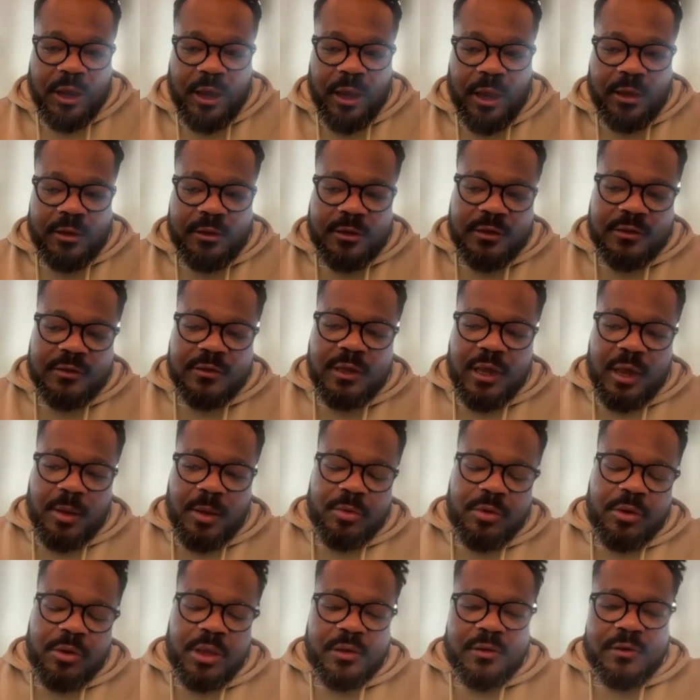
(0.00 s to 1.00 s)
and this
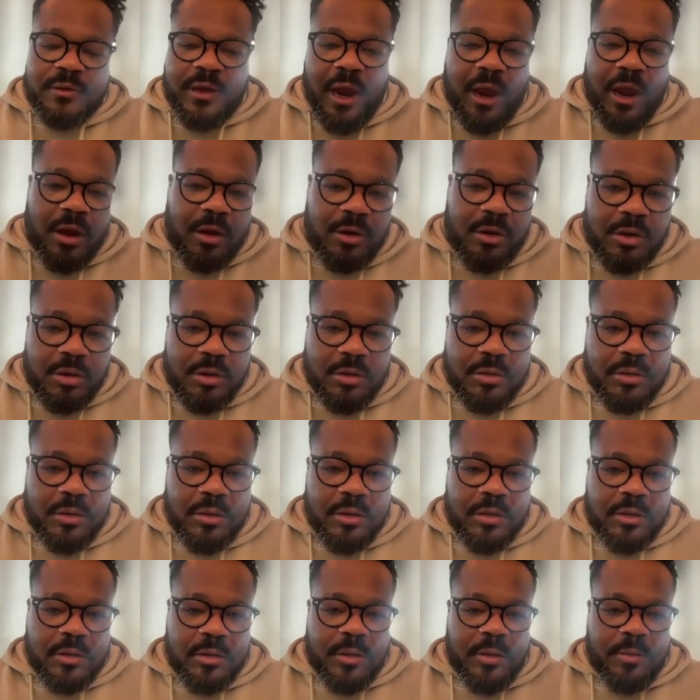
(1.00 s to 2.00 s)
game against
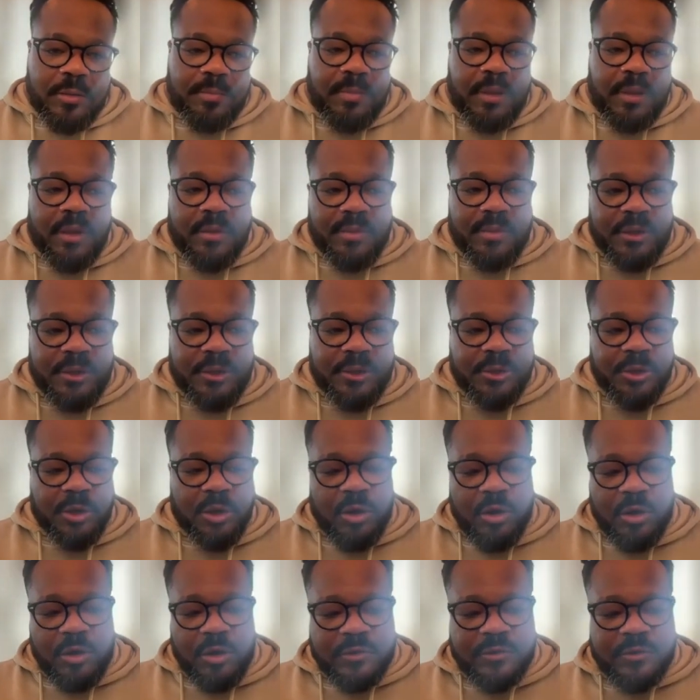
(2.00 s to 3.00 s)
Ireland maybe
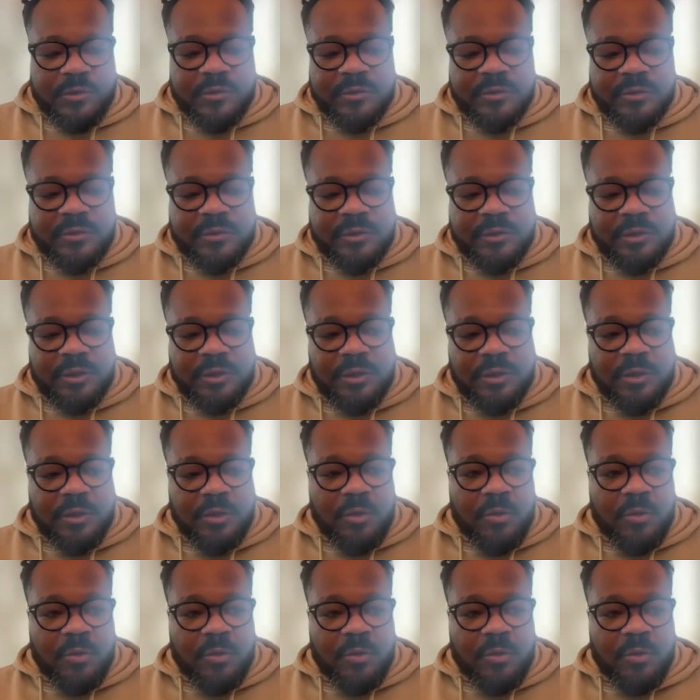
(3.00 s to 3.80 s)
show us